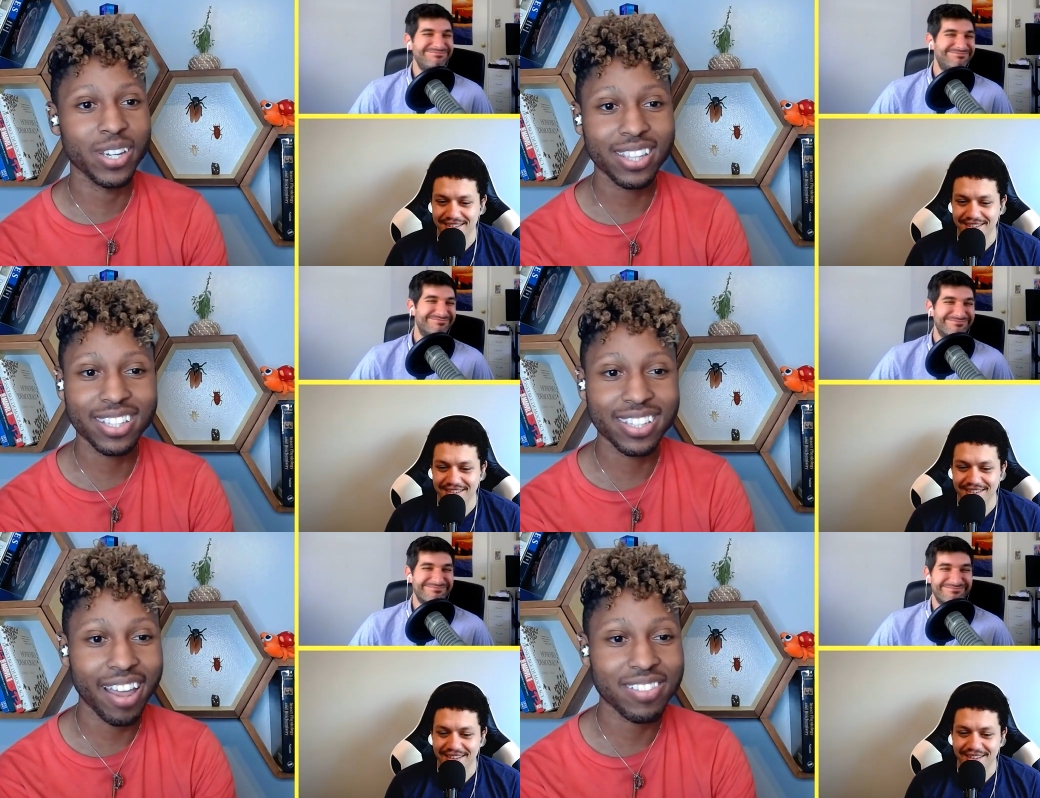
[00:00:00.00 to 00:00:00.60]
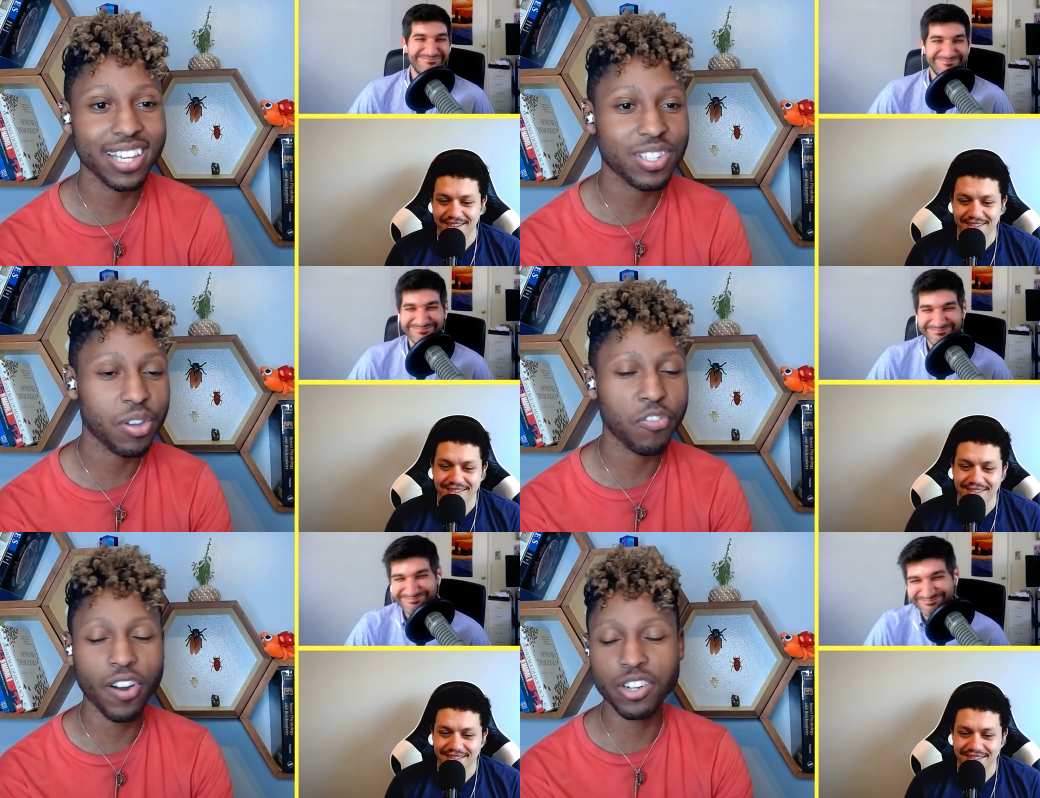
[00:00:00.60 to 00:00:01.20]
Speaker 1: nothing that I've said
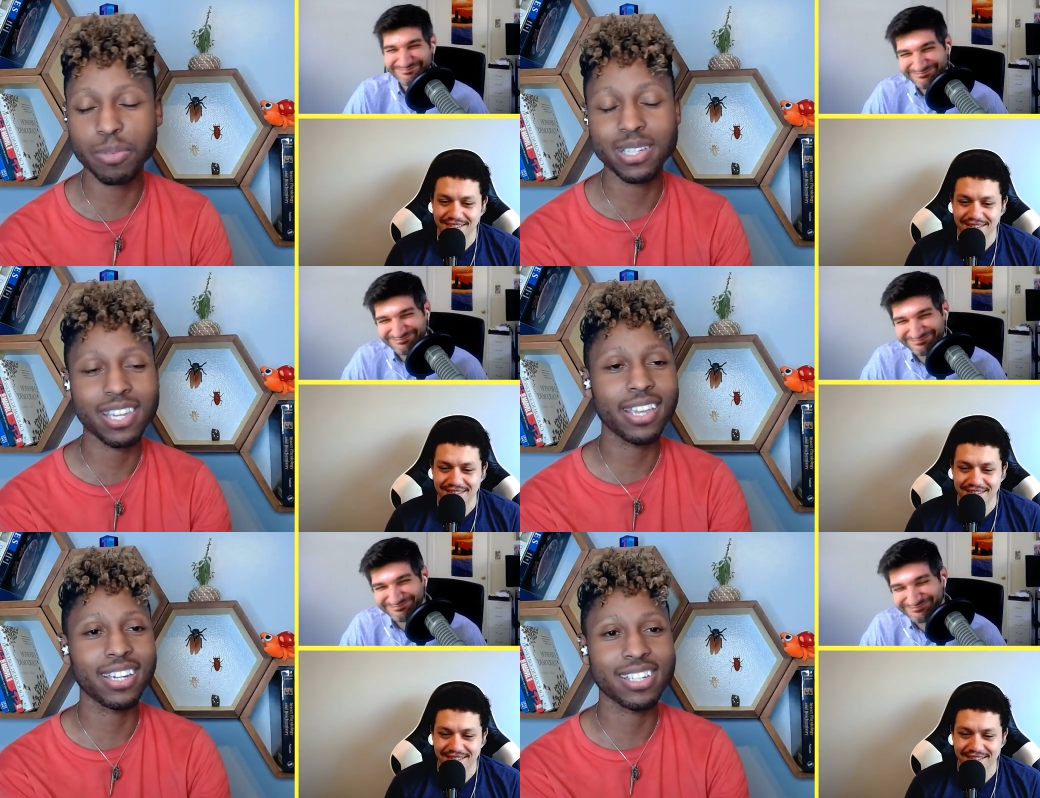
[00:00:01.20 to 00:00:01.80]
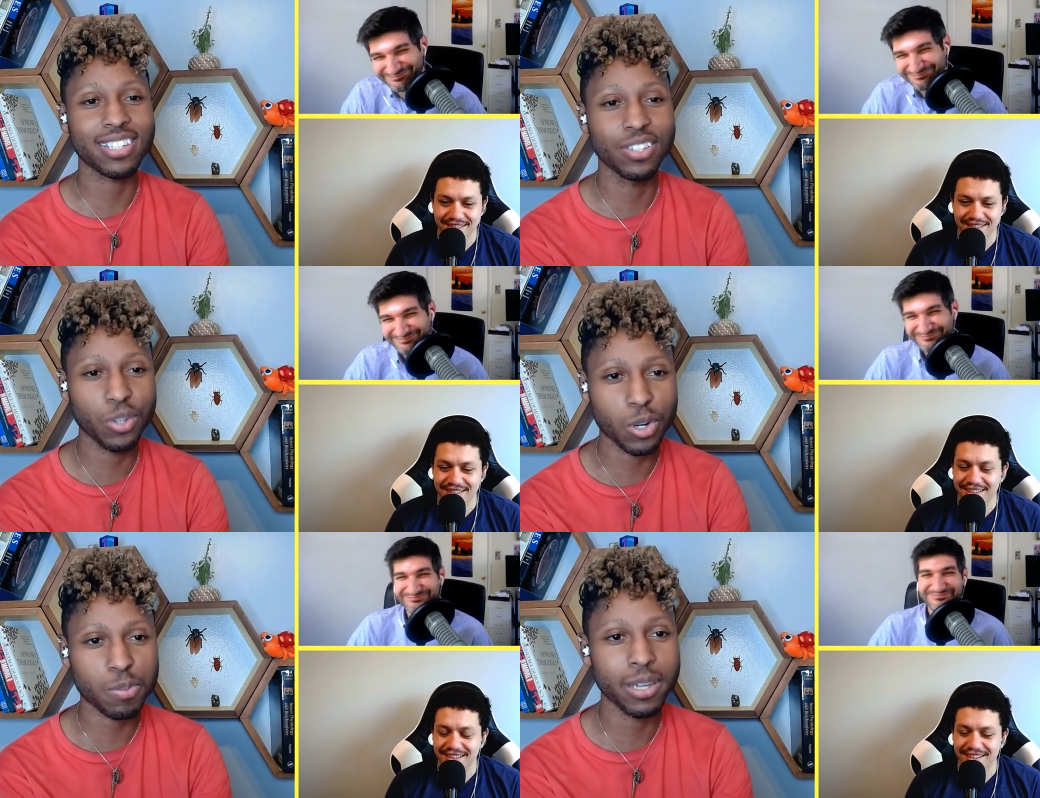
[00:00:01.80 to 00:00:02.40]
so far should be taken as an
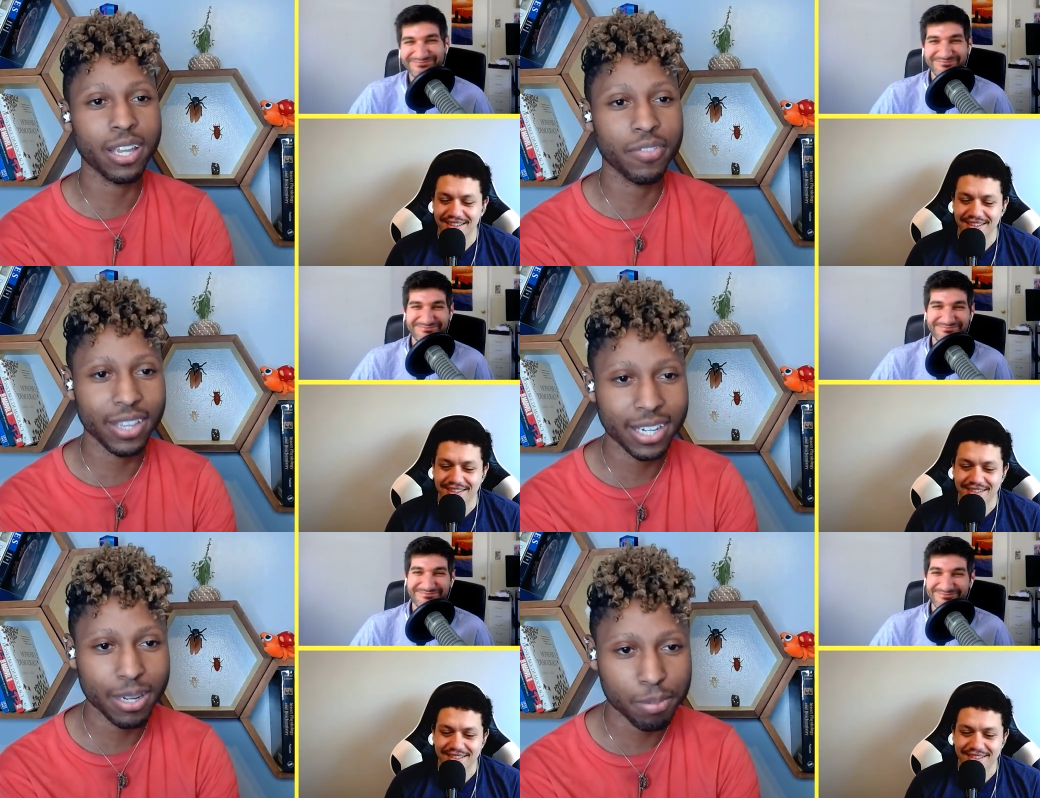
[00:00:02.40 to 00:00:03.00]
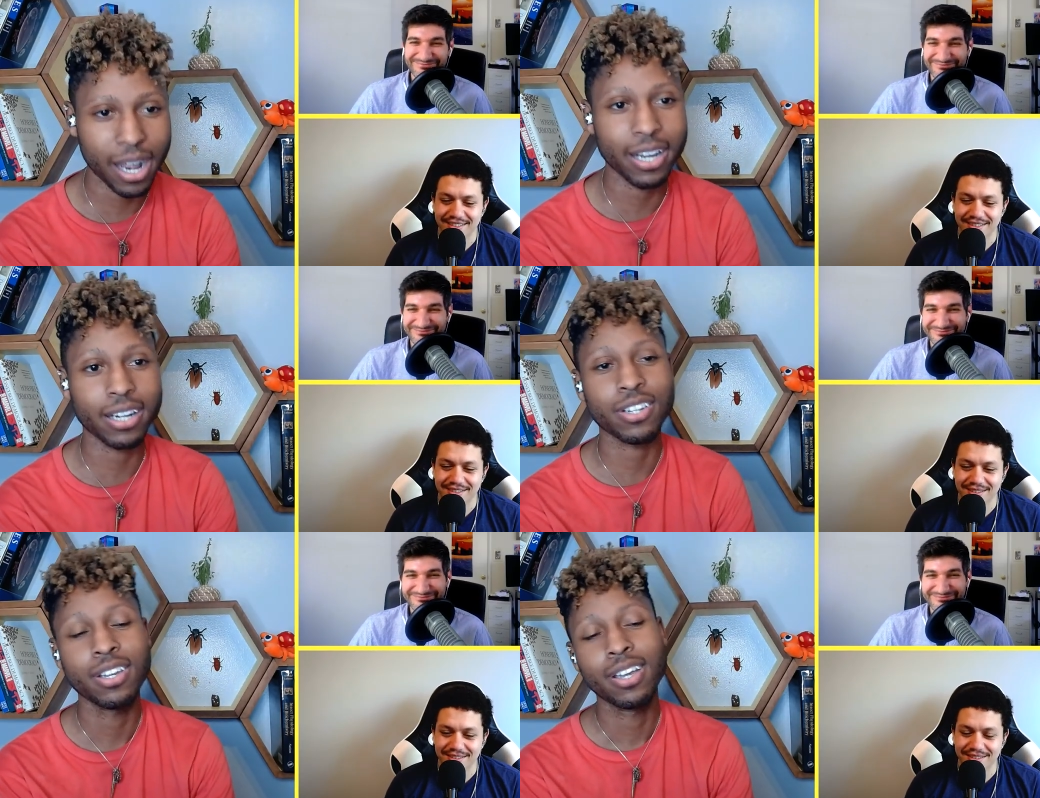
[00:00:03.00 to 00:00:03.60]
endorsement of any
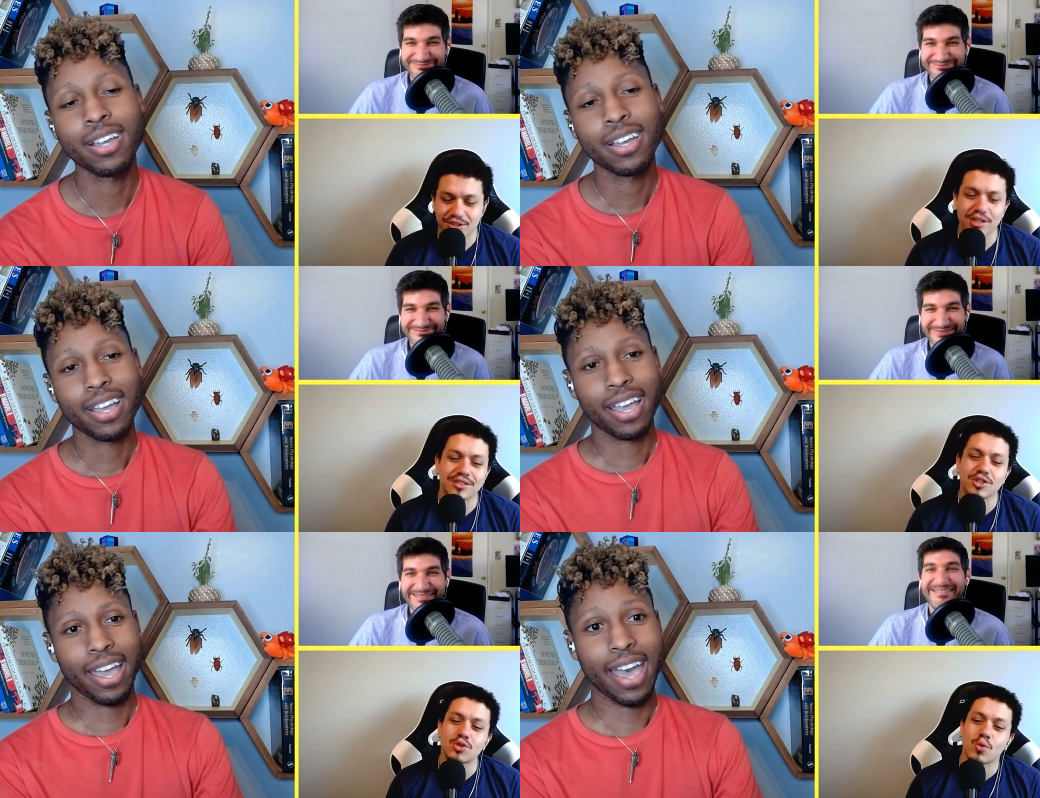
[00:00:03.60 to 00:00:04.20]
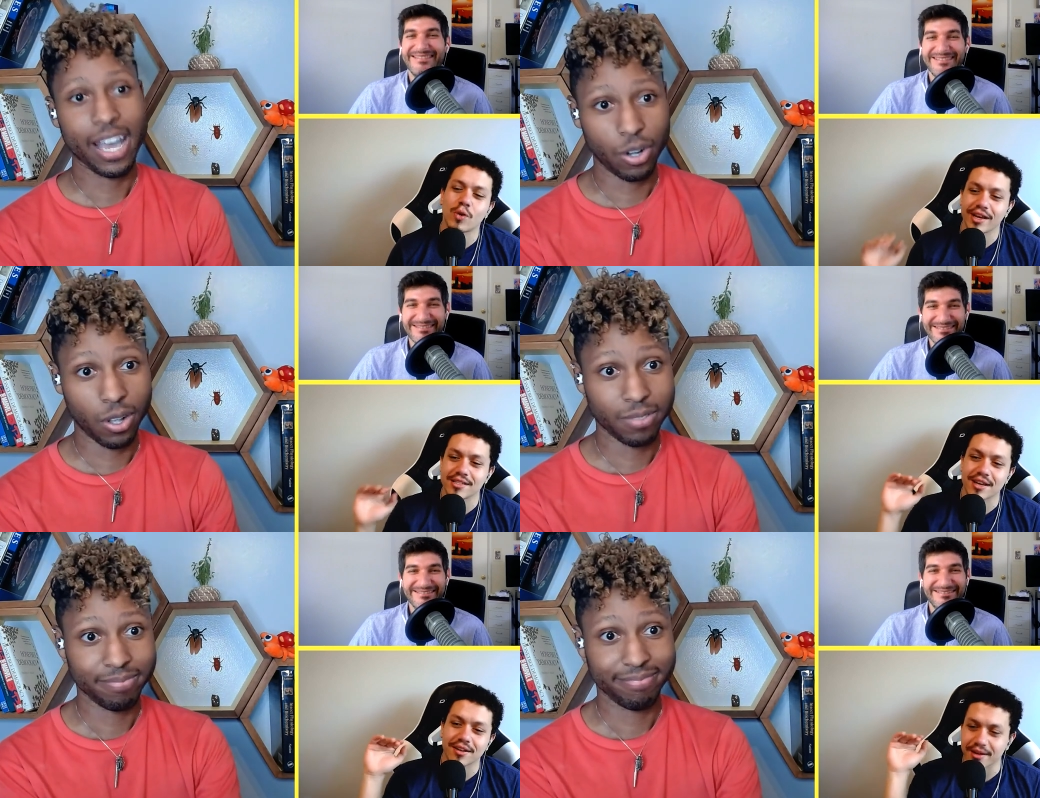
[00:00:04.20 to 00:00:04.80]
product.
Speaker 2: Just, just wait.
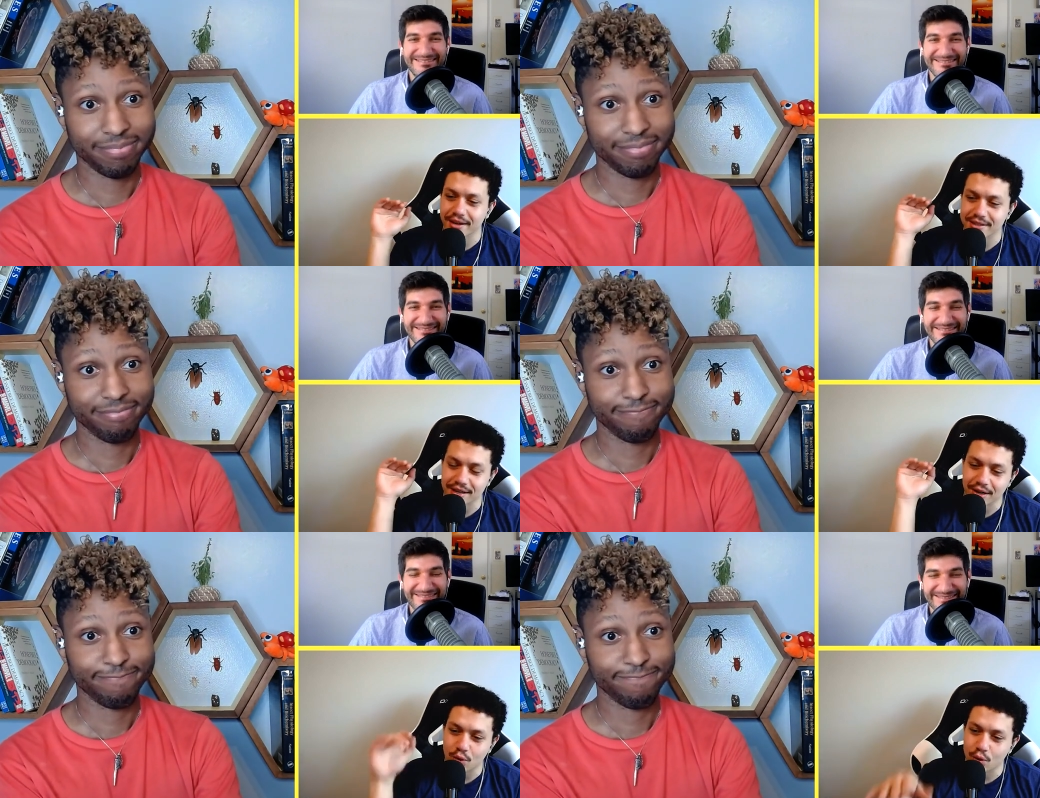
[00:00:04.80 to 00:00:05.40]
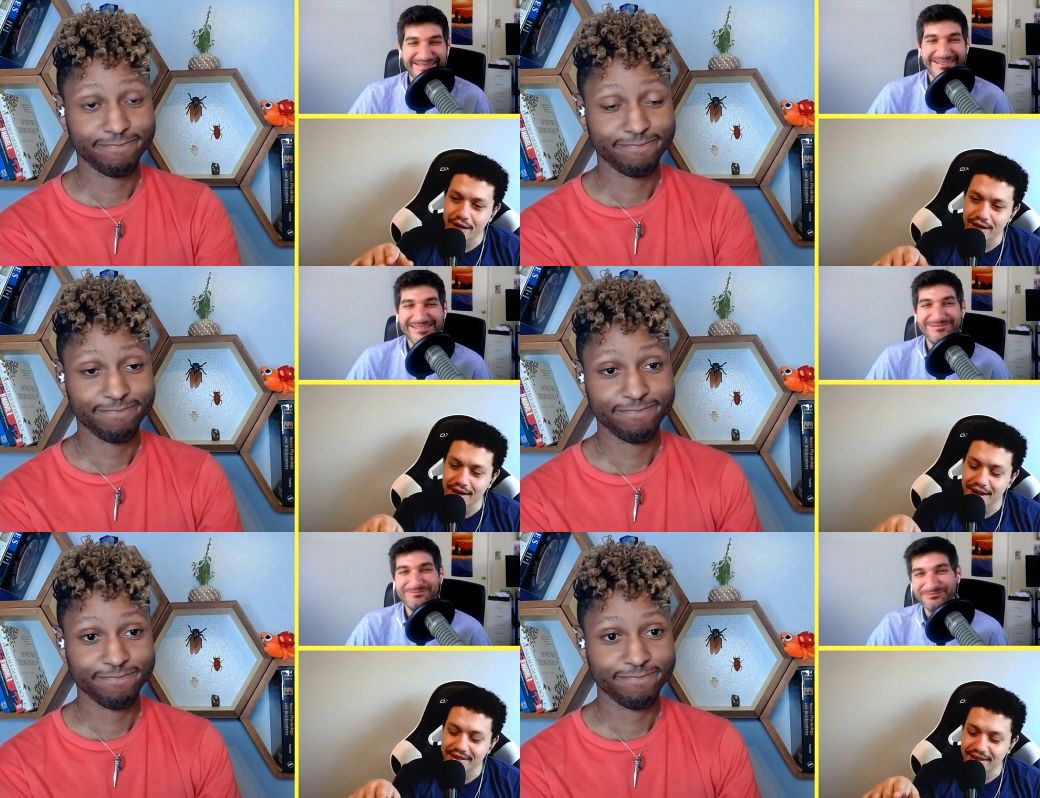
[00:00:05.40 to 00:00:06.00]
He's gonna he's gonna quit
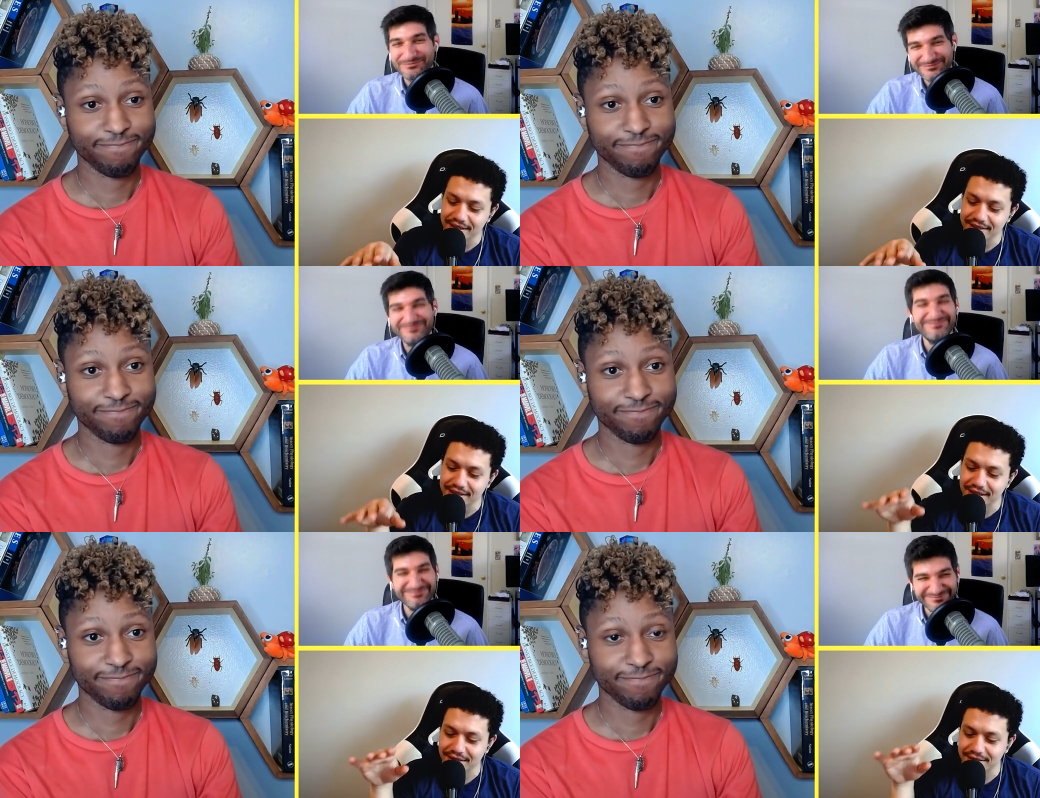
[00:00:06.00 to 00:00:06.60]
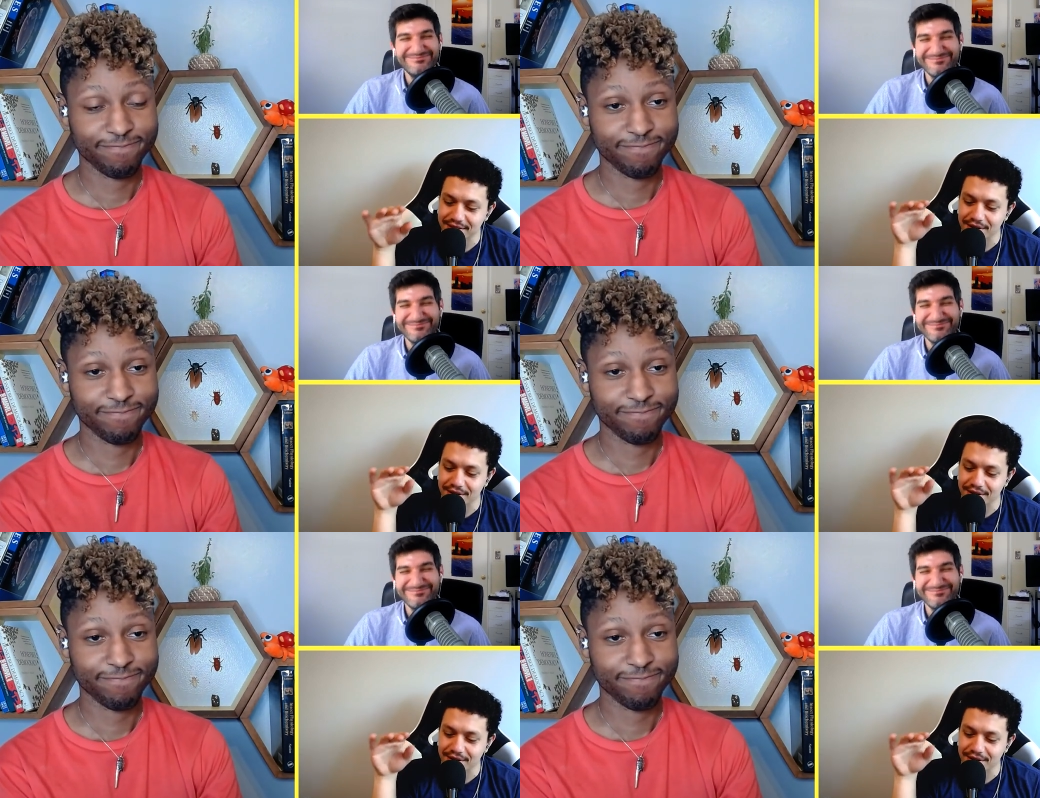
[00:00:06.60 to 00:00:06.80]
and then he's gonna